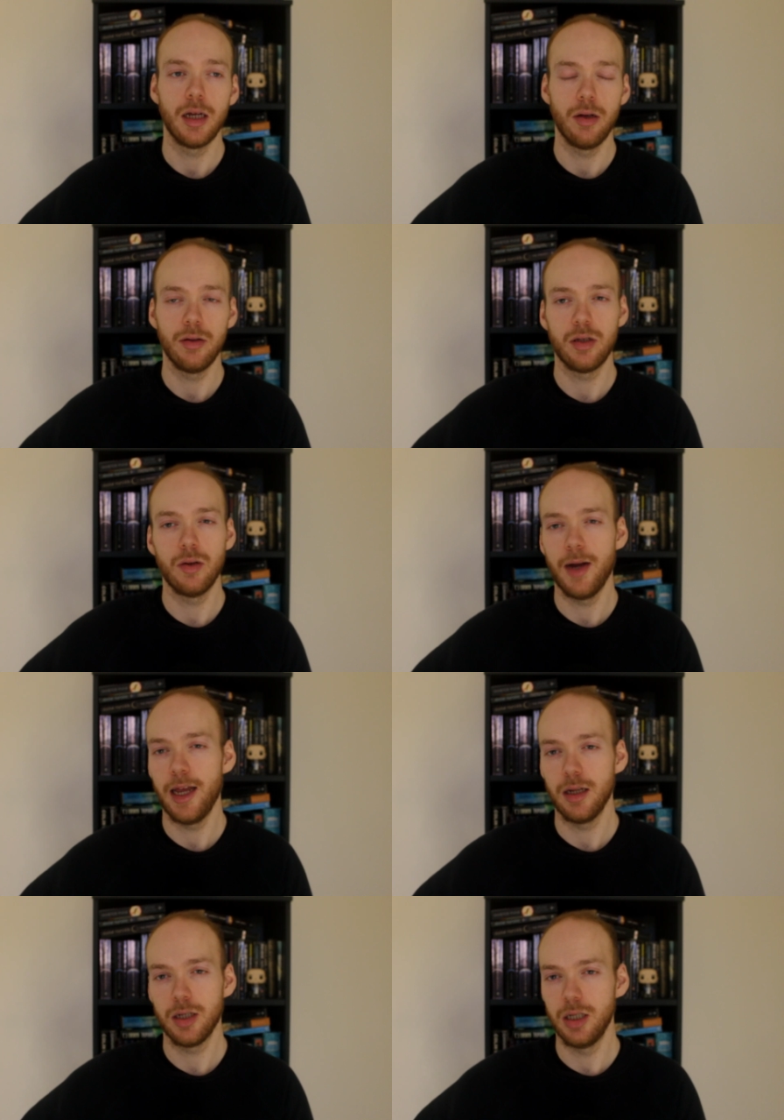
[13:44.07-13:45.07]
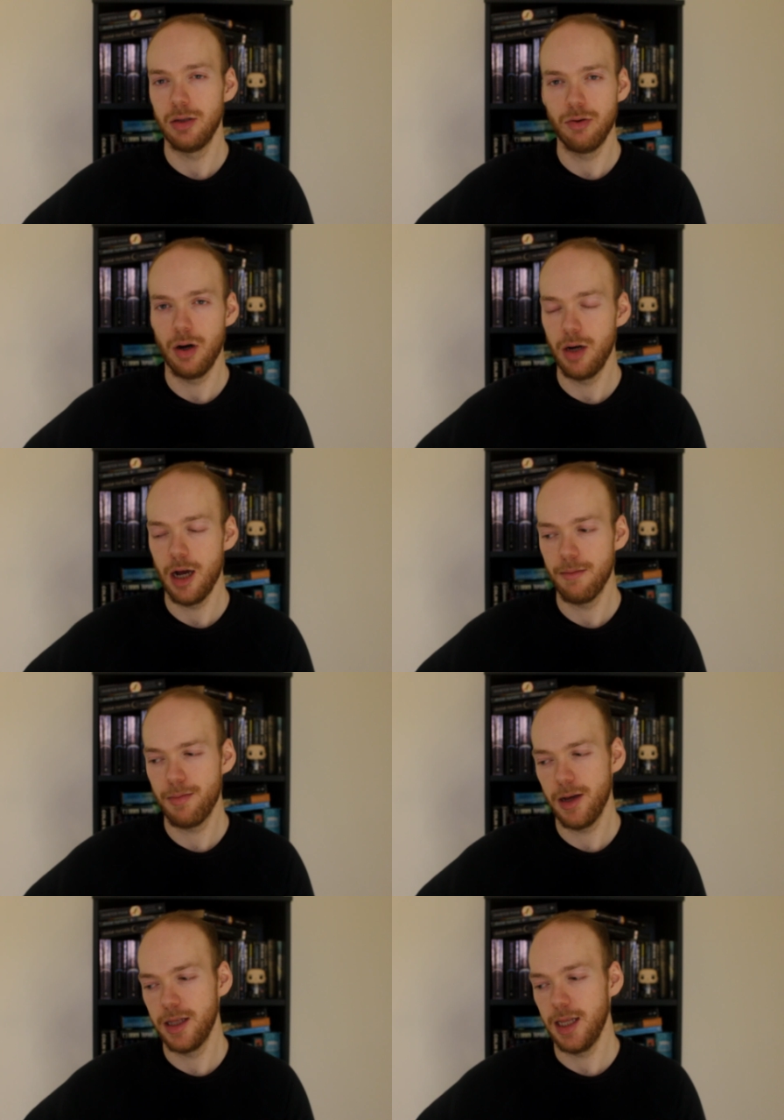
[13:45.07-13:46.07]
Goes to where she's grown
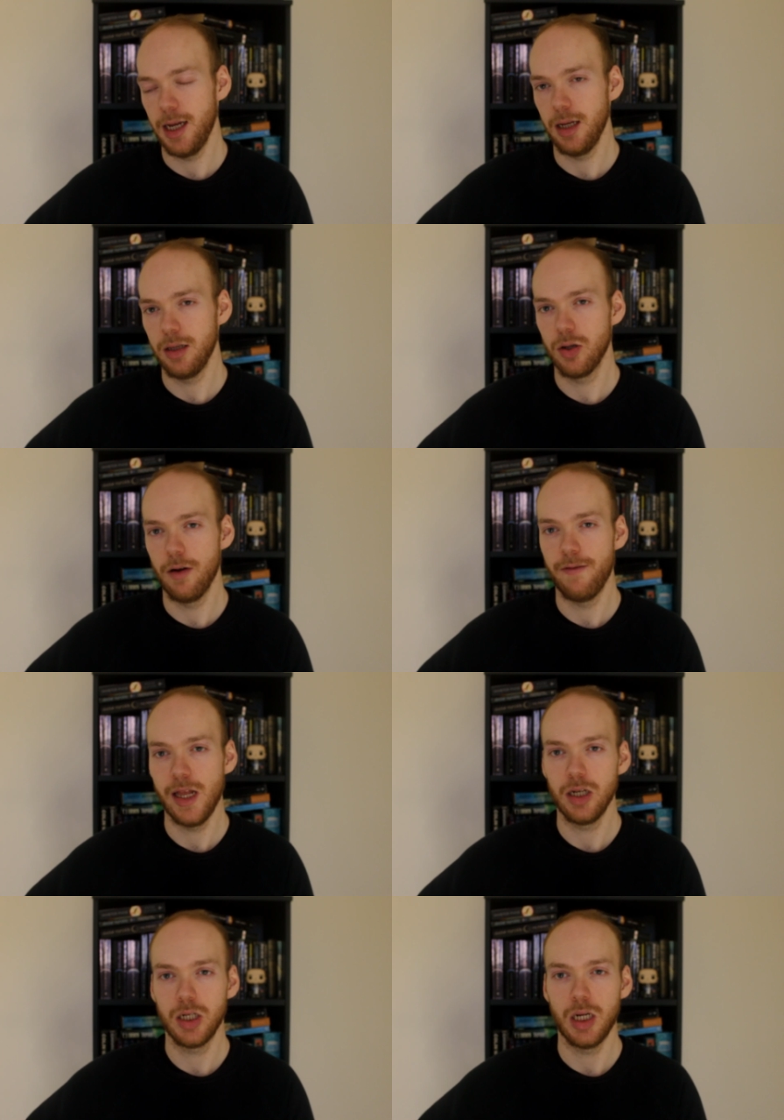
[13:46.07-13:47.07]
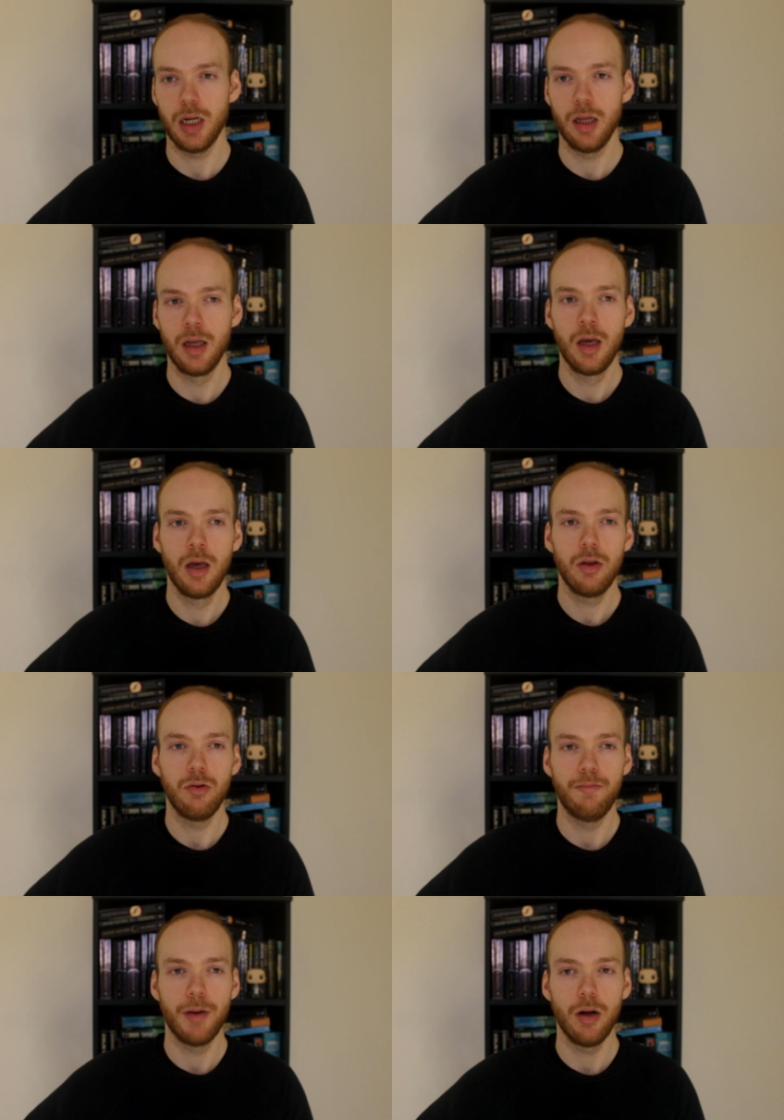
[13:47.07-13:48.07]
up, and they sort of venture
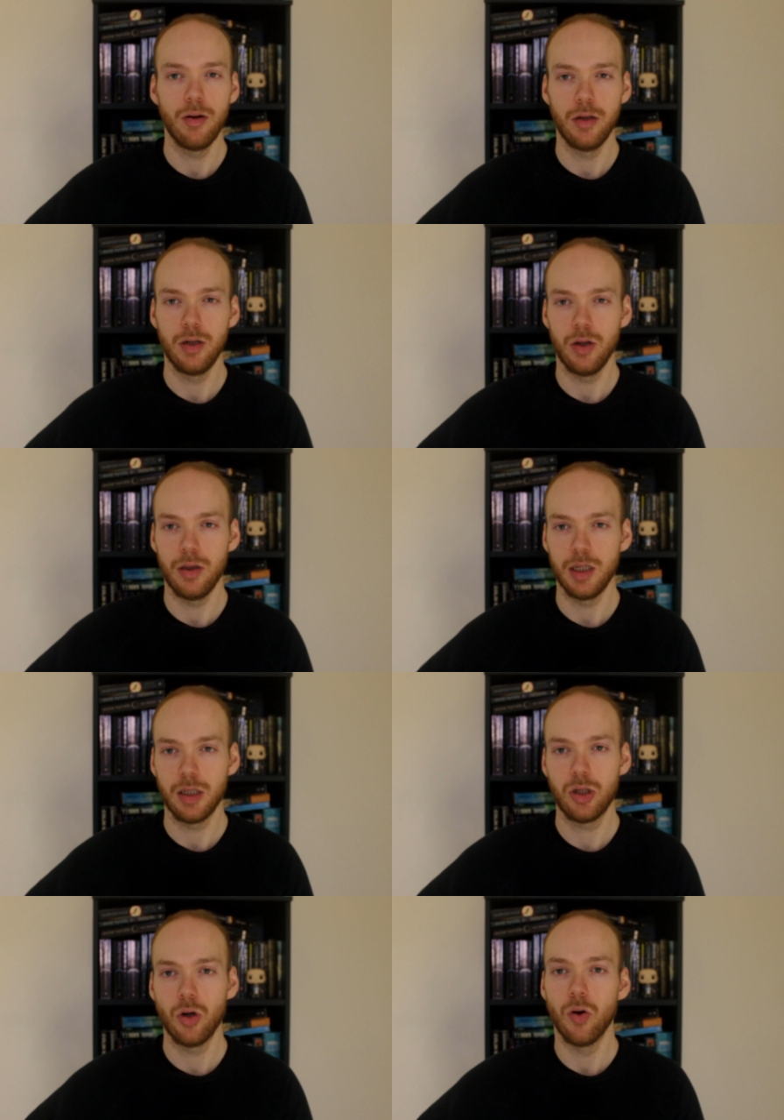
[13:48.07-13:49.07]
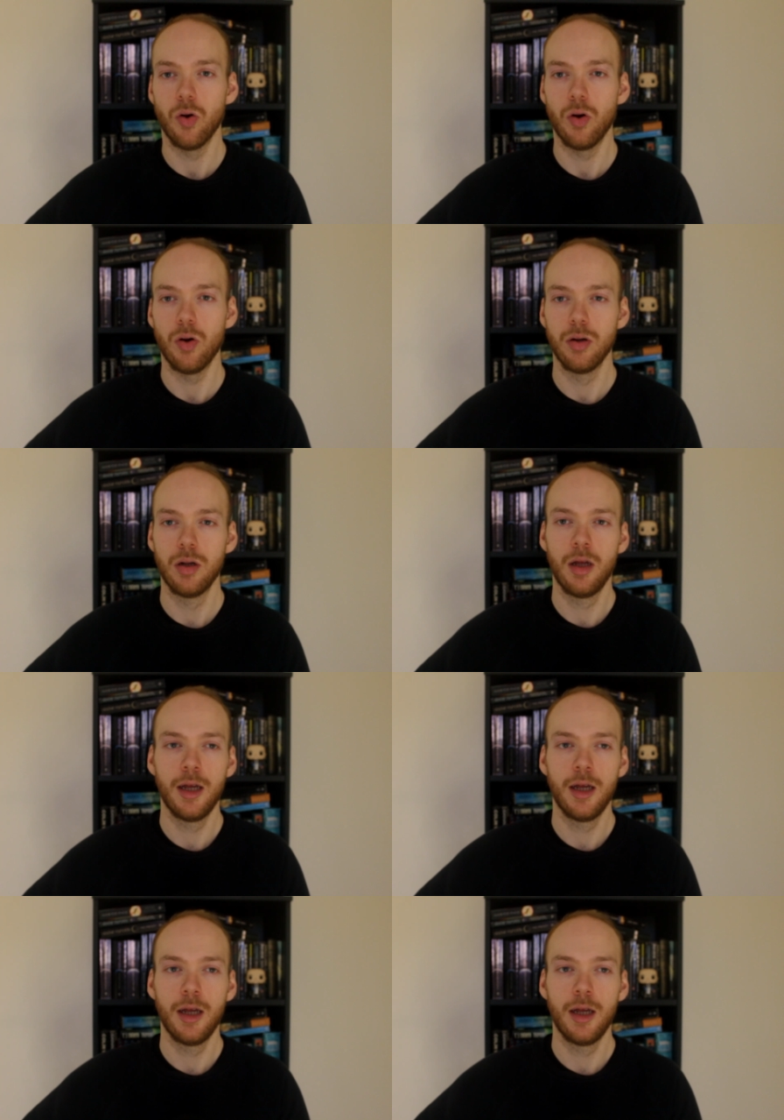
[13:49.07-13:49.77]
through Poland on this tour,